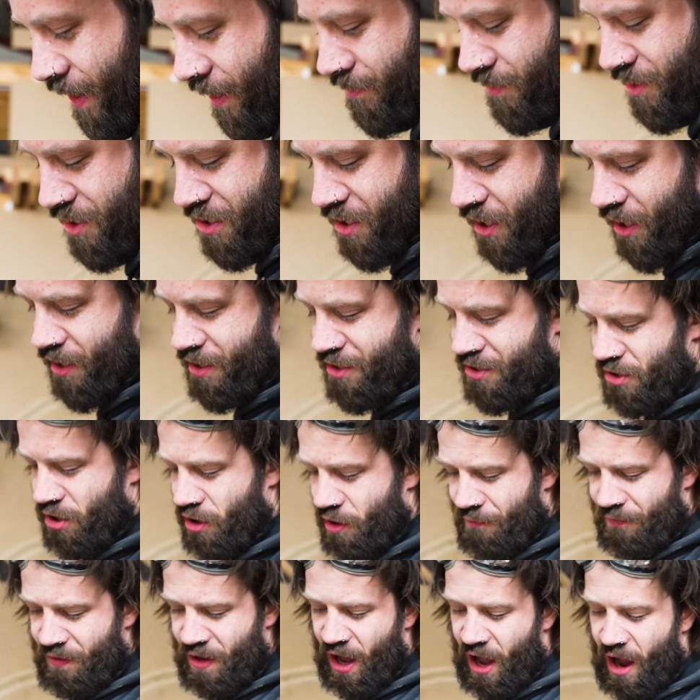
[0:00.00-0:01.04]
I'm just gonna
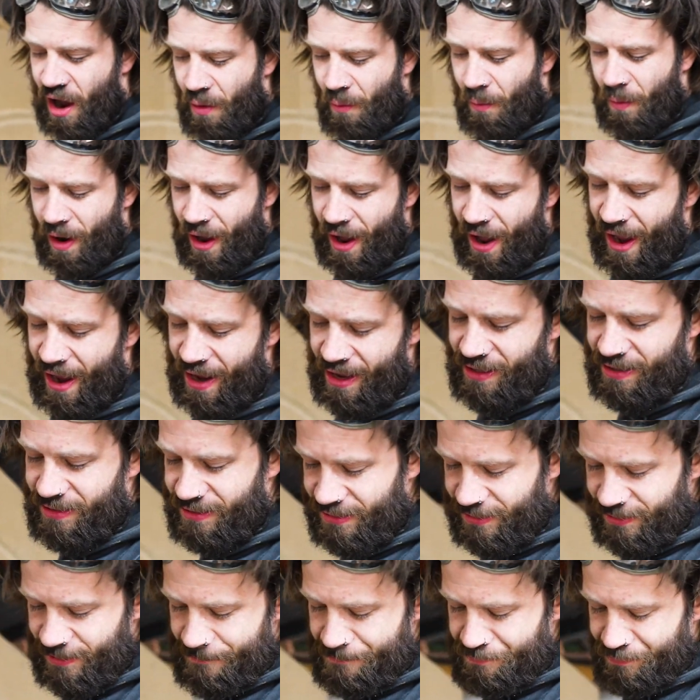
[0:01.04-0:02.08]
sort of cut away
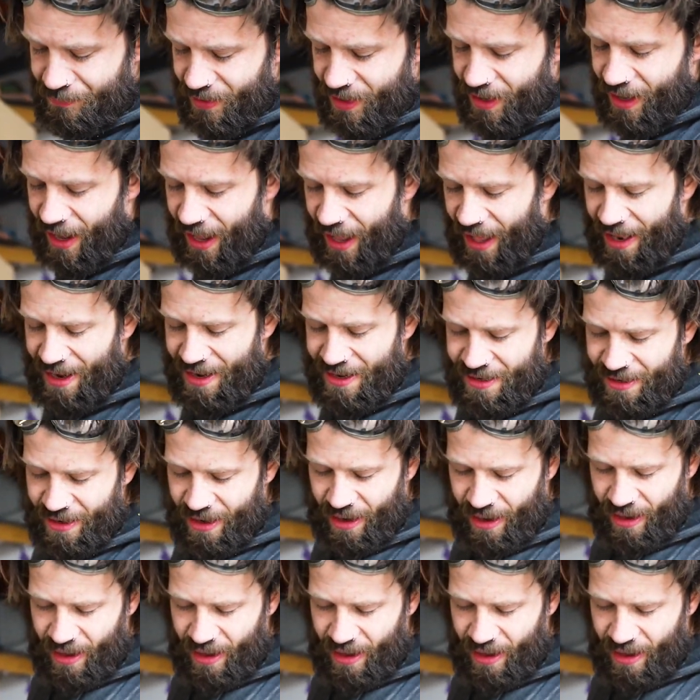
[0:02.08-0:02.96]
and